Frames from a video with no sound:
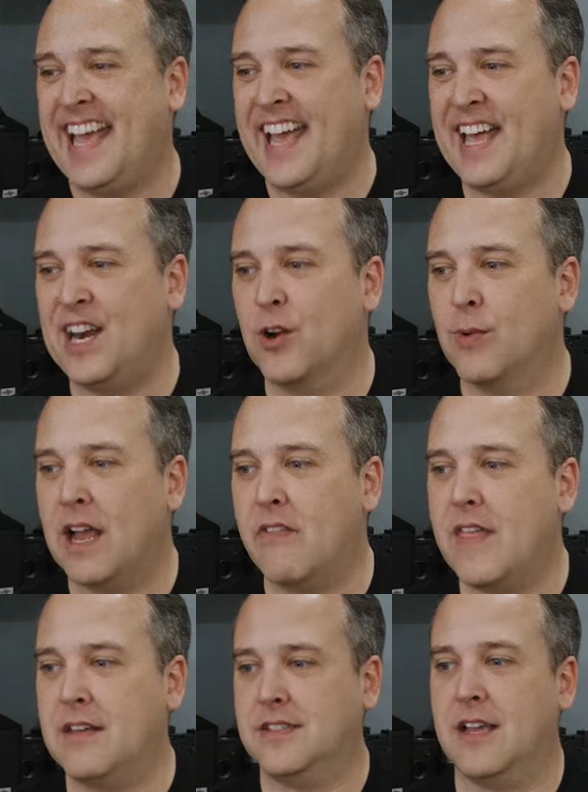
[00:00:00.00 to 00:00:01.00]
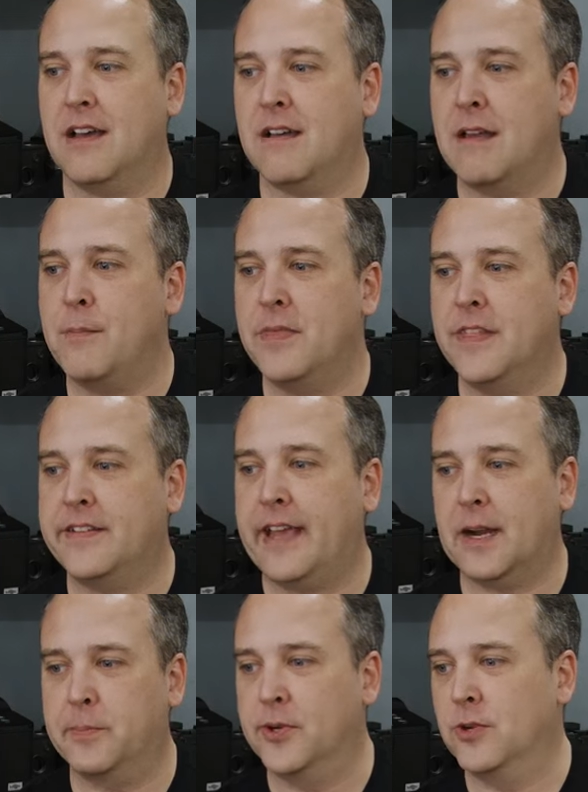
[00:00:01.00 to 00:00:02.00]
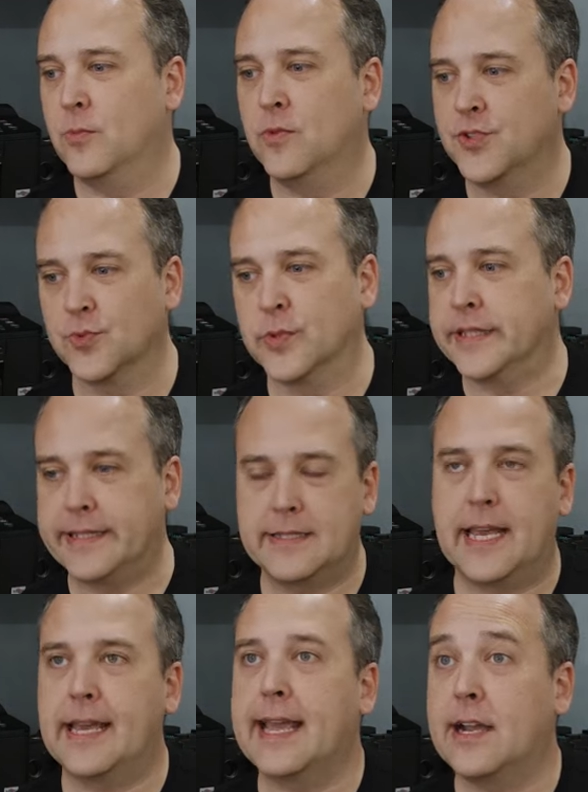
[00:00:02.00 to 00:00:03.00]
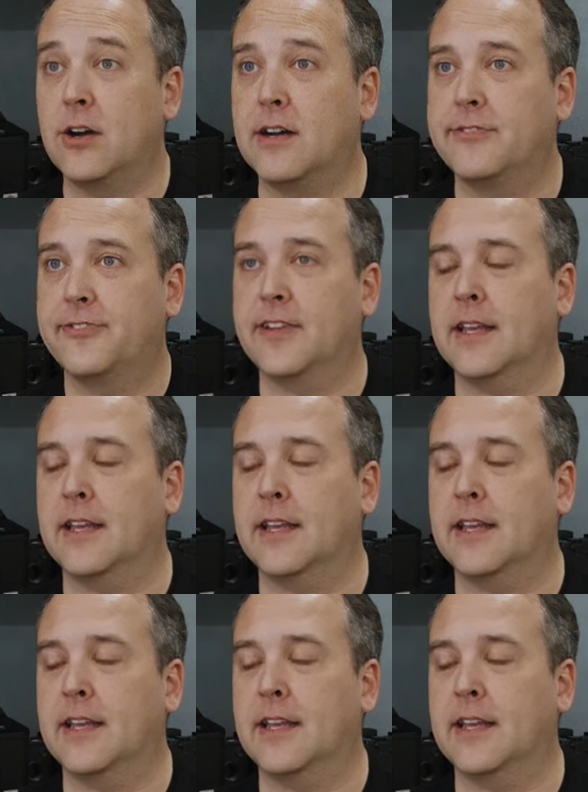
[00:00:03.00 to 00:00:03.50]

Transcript: and around that time, the tech boom was really taking off,